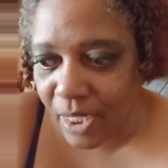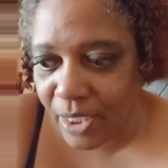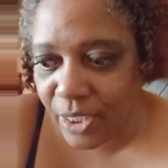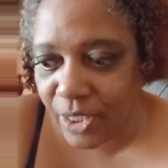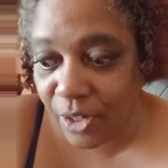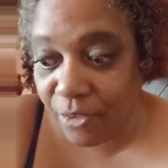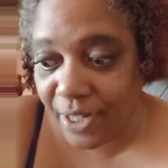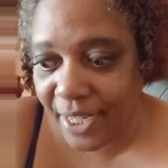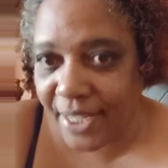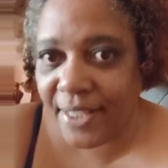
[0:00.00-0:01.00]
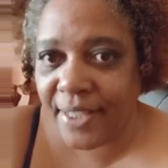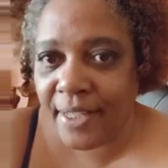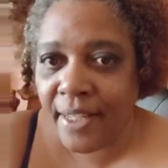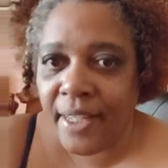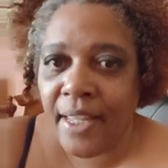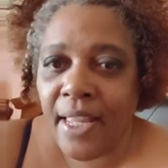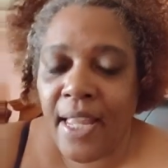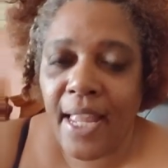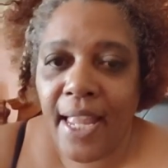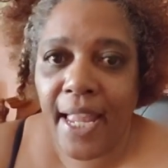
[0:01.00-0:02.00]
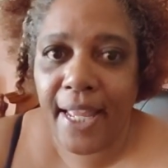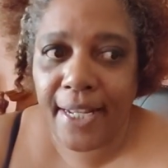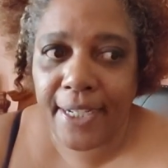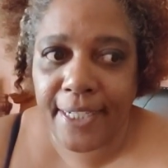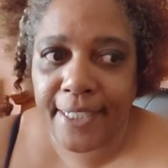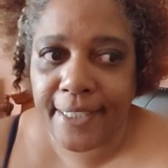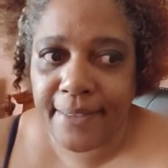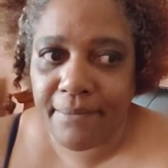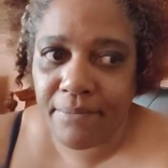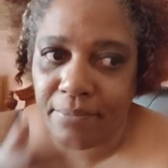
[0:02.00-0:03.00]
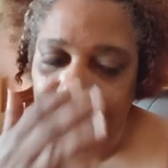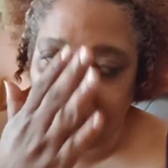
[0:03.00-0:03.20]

you know, red. And um